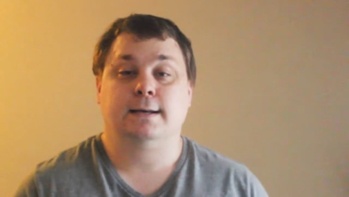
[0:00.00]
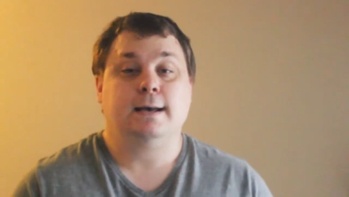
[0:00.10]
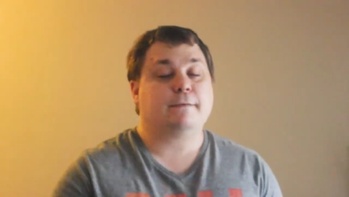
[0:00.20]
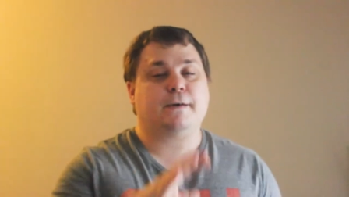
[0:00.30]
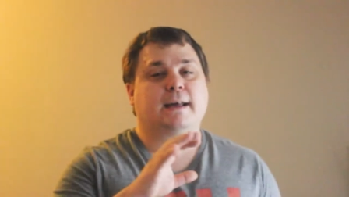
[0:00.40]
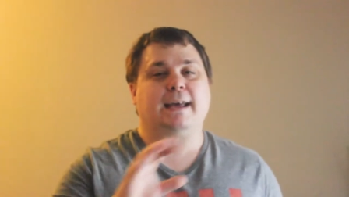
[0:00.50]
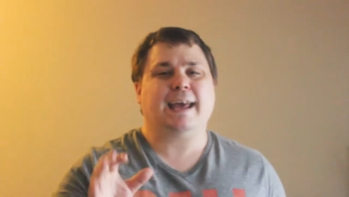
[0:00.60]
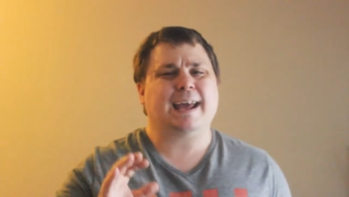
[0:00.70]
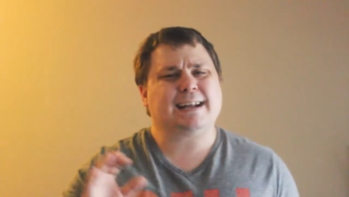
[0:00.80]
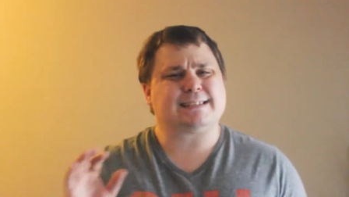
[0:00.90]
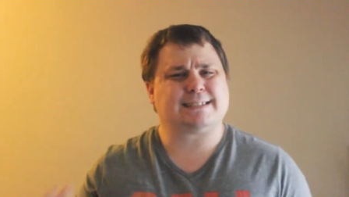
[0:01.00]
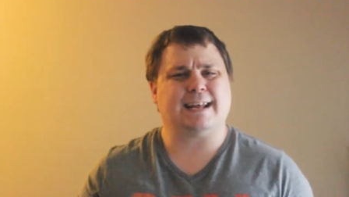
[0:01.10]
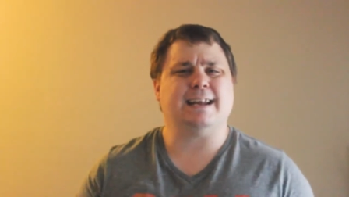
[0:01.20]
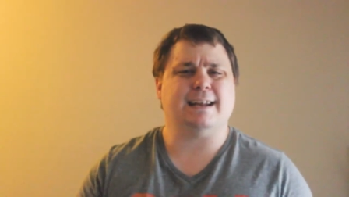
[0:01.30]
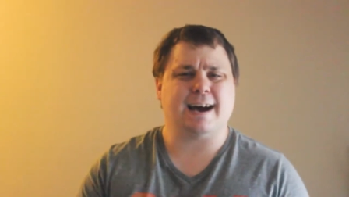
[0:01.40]
If I can't
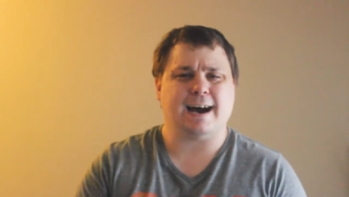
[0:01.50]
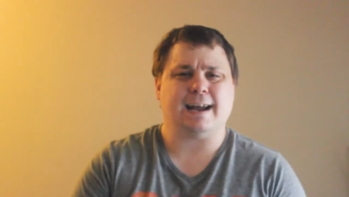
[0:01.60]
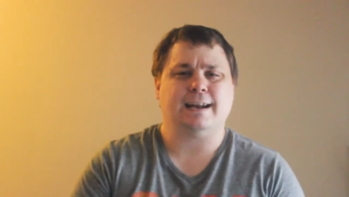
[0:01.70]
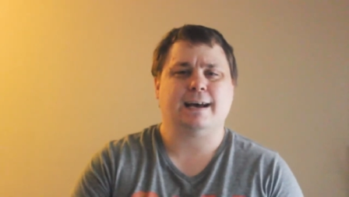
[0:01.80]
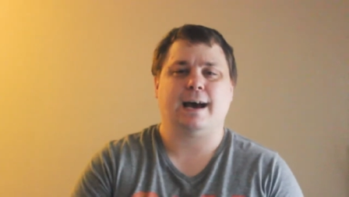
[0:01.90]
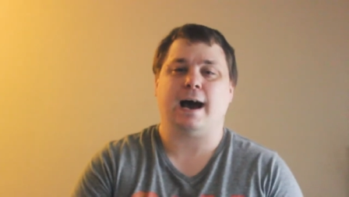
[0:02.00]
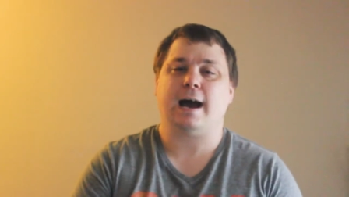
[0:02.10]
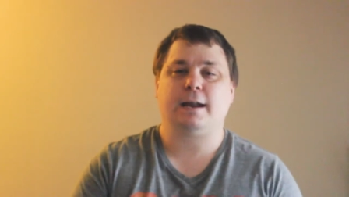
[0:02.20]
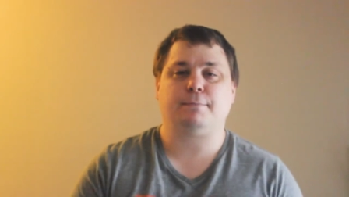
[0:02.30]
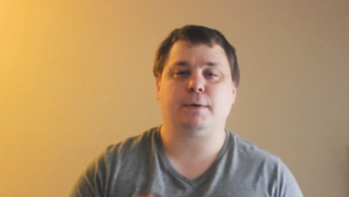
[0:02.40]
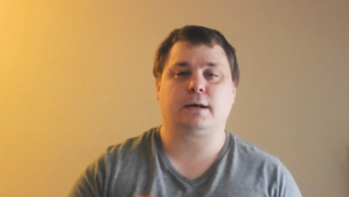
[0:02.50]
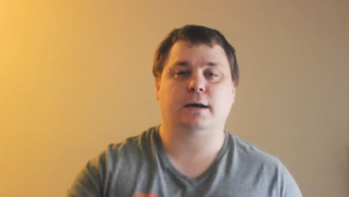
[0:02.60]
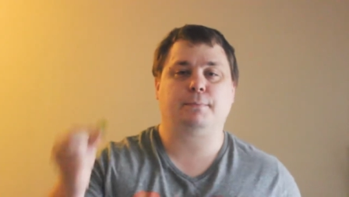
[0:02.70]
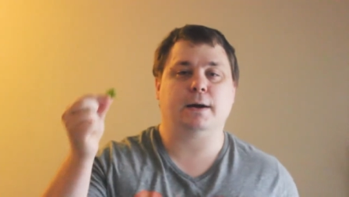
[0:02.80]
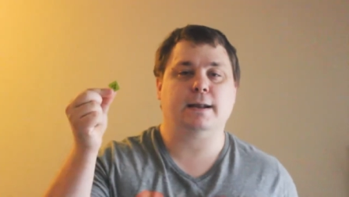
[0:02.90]
say nine, I'd pick
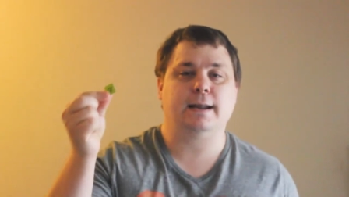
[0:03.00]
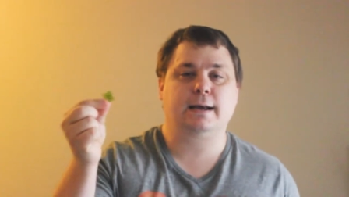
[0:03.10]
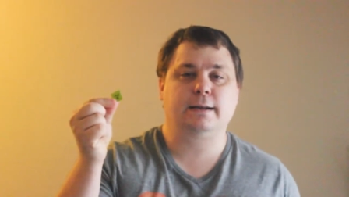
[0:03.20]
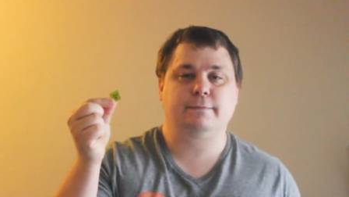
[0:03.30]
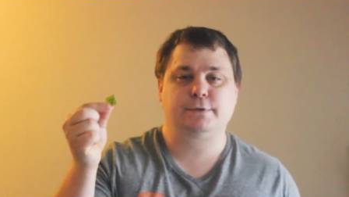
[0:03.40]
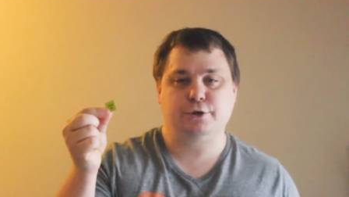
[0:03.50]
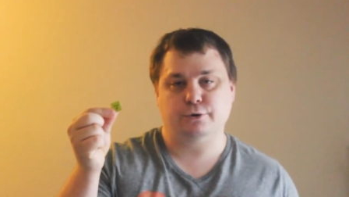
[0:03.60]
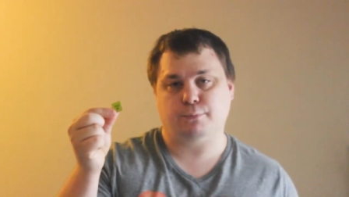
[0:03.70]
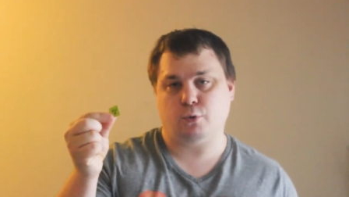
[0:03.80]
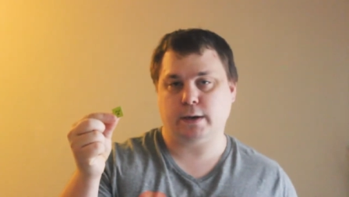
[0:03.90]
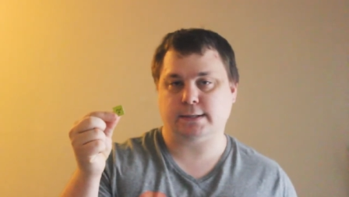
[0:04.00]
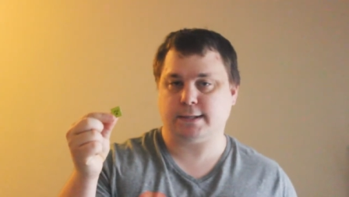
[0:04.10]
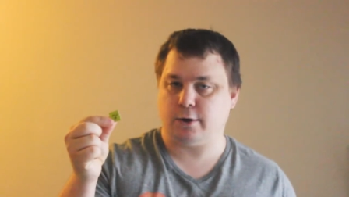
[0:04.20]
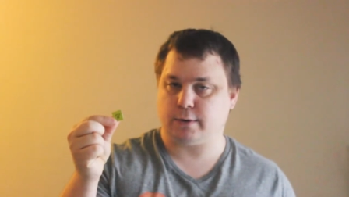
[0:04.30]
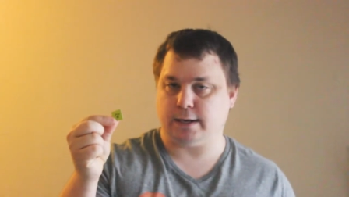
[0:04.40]
up a negative two point
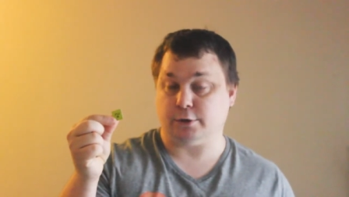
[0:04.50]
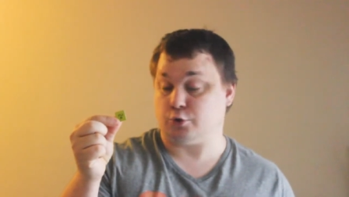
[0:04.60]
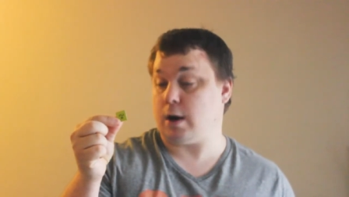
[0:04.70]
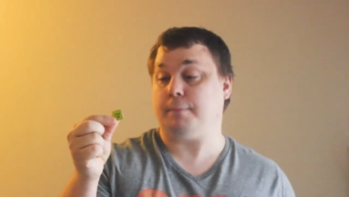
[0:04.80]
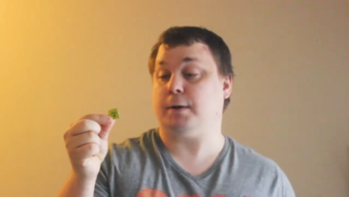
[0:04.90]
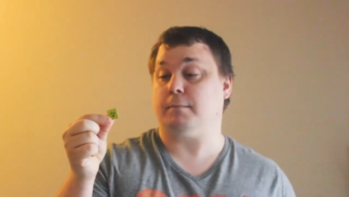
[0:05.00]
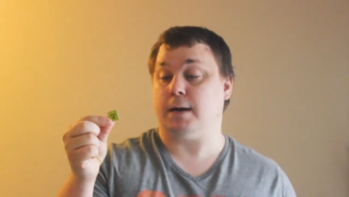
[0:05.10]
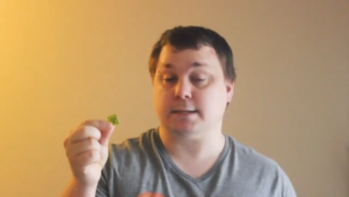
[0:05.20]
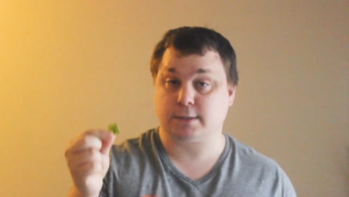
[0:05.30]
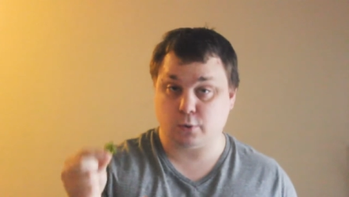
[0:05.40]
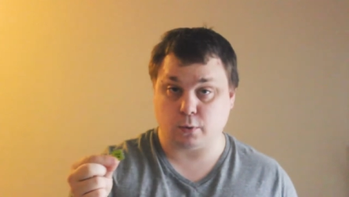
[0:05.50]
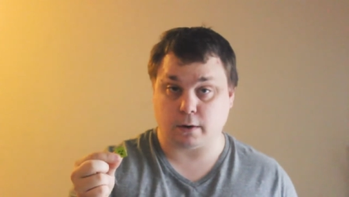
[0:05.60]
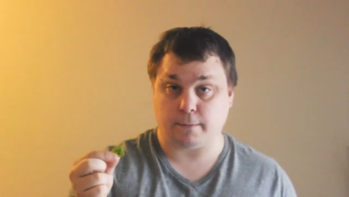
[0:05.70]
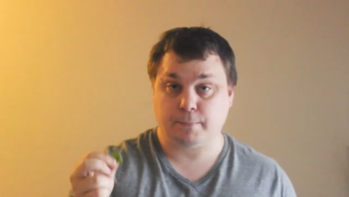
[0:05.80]
token, dropping my score.